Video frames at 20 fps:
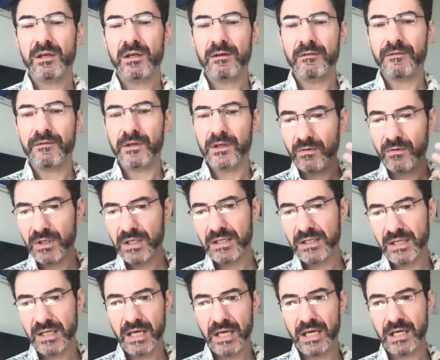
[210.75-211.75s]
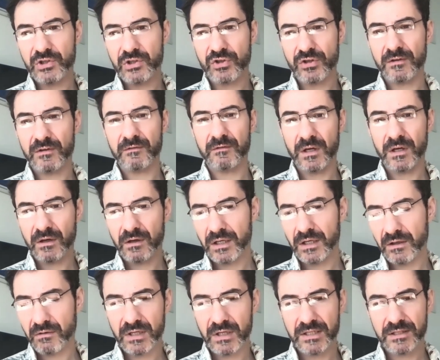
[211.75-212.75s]
If you engage in a very
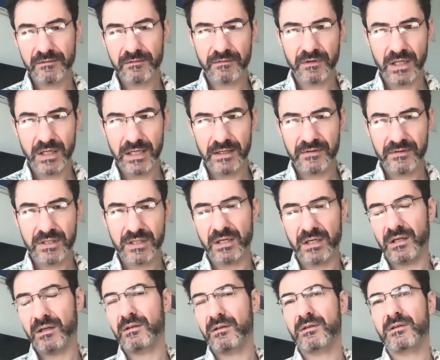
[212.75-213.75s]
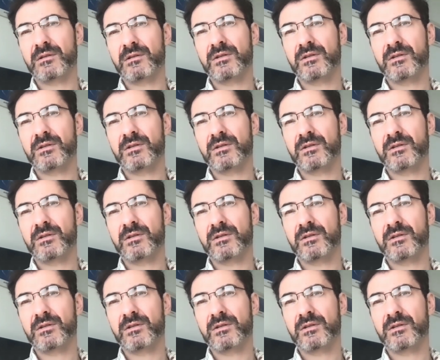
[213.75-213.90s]
aggressive lifestyle,